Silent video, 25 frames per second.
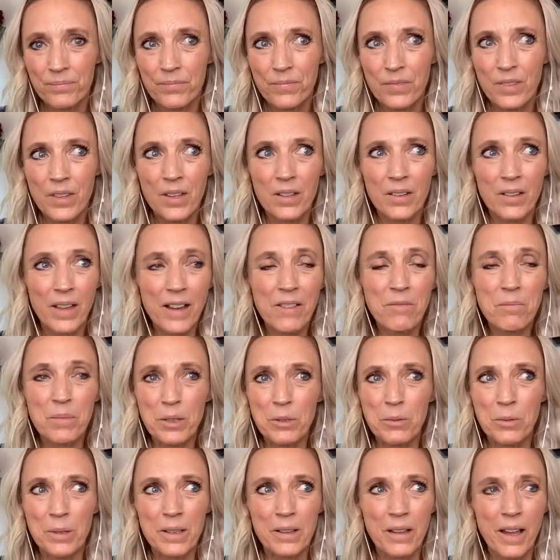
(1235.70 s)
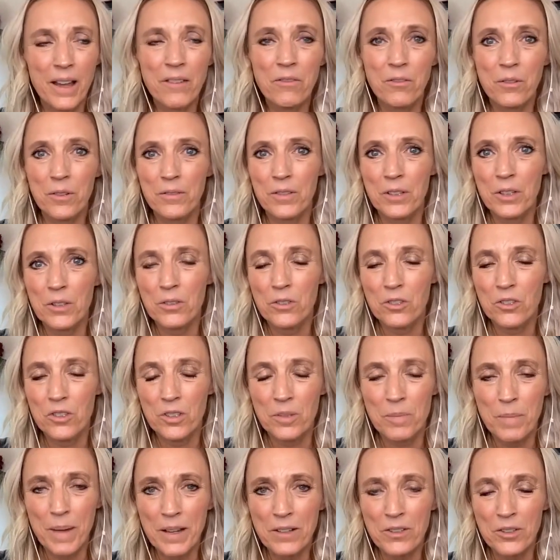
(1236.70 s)
The life between life reviews just
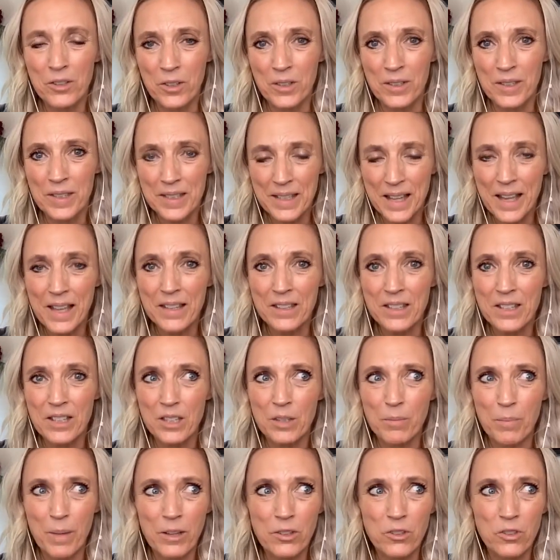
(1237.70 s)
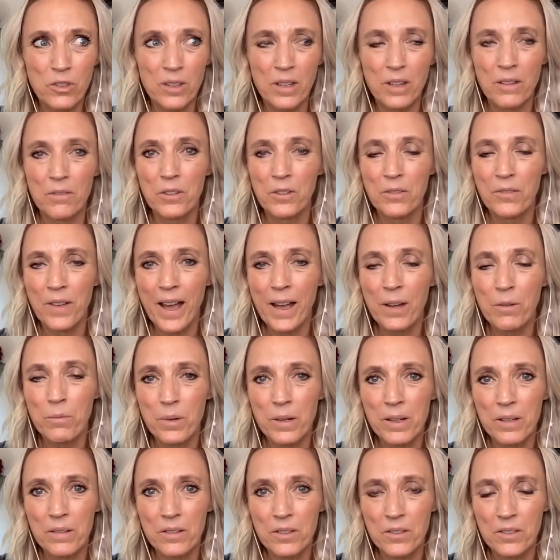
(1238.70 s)
makes good sense, especially if you've had one
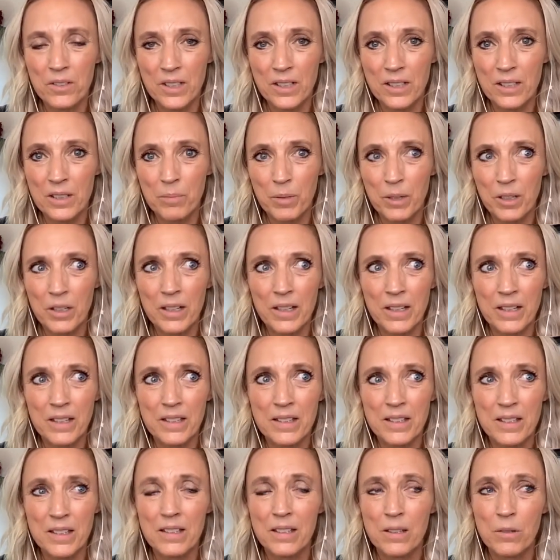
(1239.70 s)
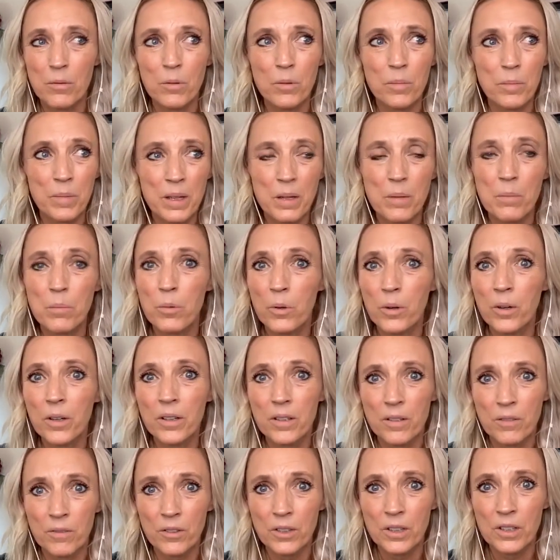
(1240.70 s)
of those experiences. It will be
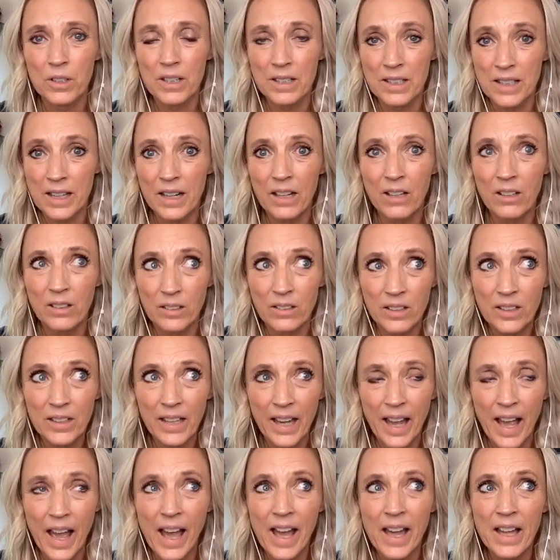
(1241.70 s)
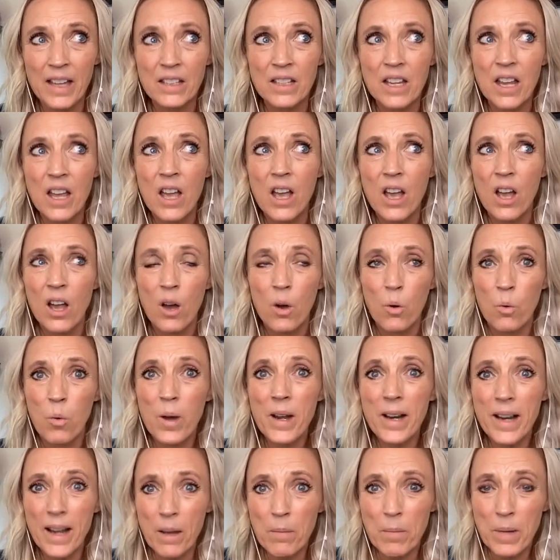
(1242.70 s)
important for you to take a look at what
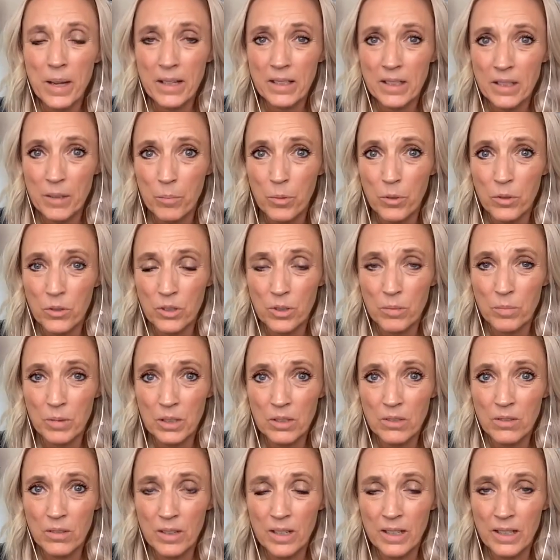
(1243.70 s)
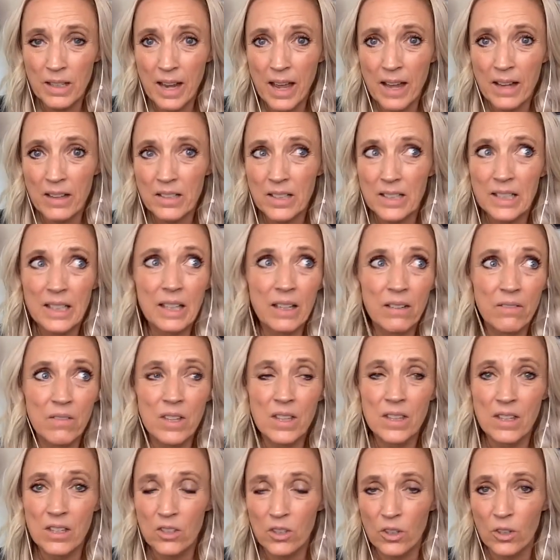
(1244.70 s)
am I supposed to be doing next, given
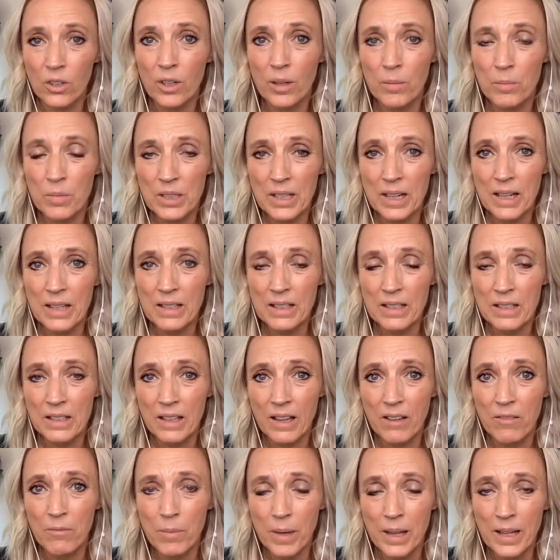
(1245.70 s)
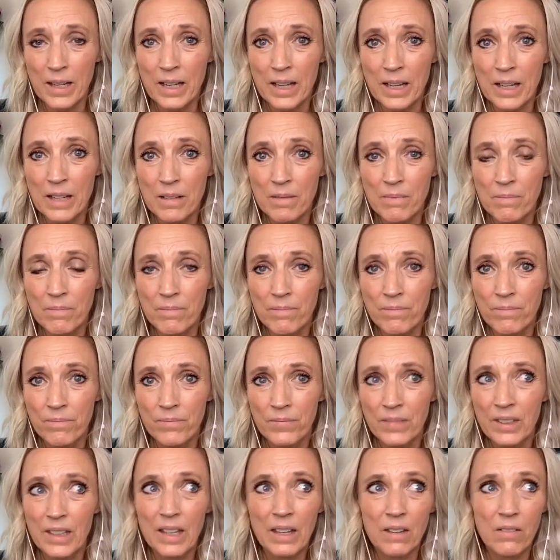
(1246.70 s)
the circumstances I've been in,
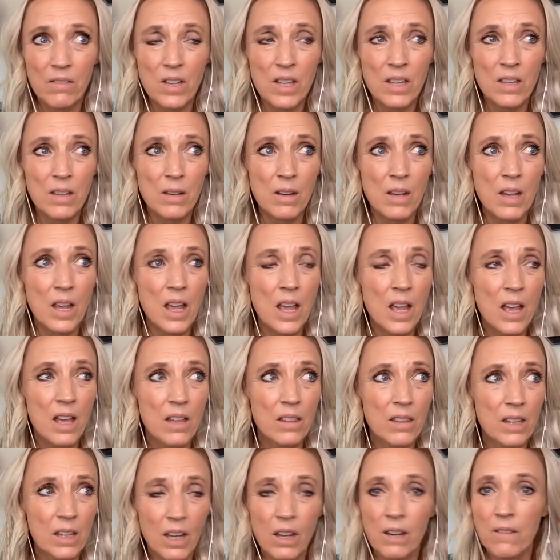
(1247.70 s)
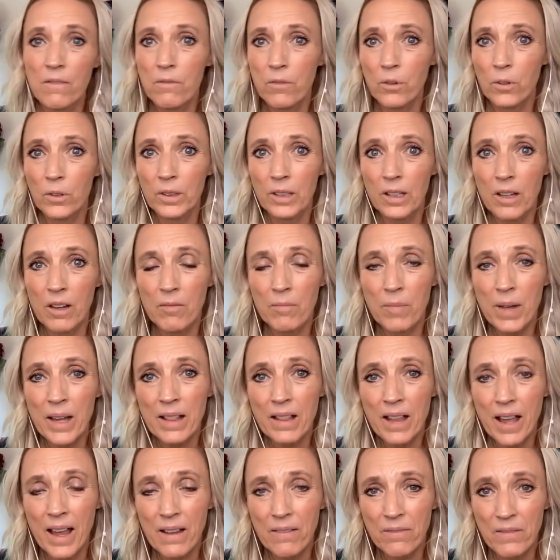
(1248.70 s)
given the unfolding of my
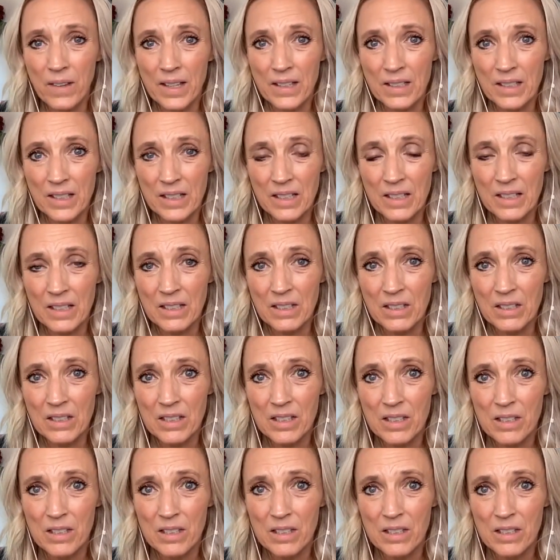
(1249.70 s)
life as it is.